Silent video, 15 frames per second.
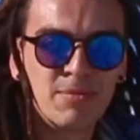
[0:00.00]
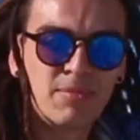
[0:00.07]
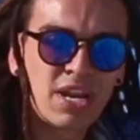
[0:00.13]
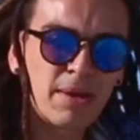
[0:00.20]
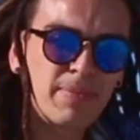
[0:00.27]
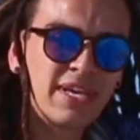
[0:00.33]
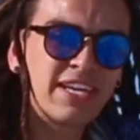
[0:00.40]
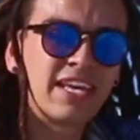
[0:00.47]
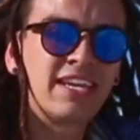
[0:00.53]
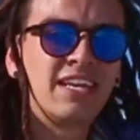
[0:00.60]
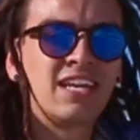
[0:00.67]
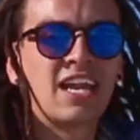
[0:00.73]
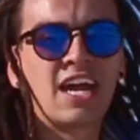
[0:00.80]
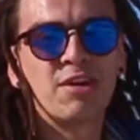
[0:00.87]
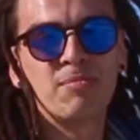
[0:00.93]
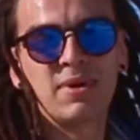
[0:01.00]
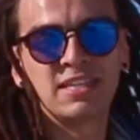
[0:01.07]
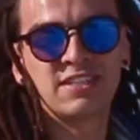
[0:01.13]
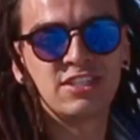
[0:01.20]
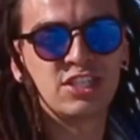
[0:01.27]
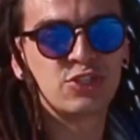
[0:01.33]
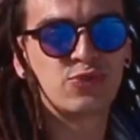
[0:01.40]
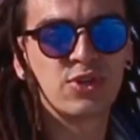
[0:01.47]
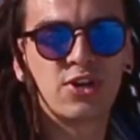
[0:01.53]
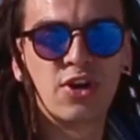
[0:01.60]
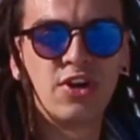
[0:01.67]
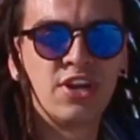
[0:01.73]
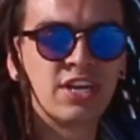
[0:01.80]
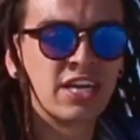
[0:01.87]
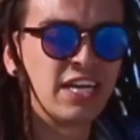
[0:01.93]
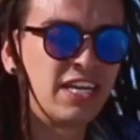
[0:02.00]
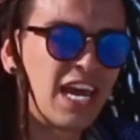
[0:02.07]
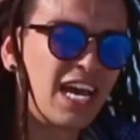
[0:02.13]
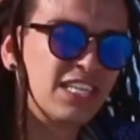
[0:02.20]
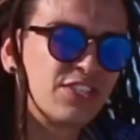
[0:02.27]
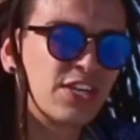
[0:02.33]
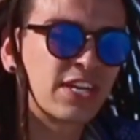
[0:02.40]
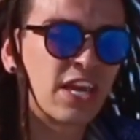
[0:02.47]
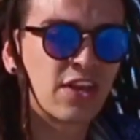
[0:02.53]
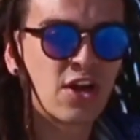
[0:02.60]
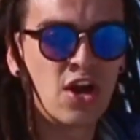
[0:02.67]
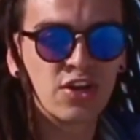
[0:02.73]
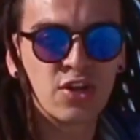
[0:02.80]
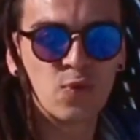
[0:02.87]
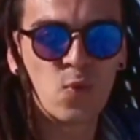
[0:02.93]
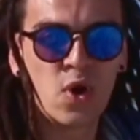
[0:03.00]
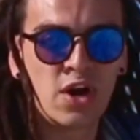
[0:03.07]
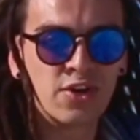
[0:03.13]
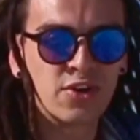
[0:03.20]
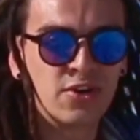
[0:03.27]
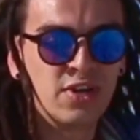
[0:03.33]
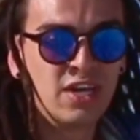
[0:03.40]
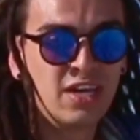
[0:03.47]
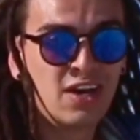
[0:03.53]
But I've been getting a lot of messages regarding Enagic, Kangen Water.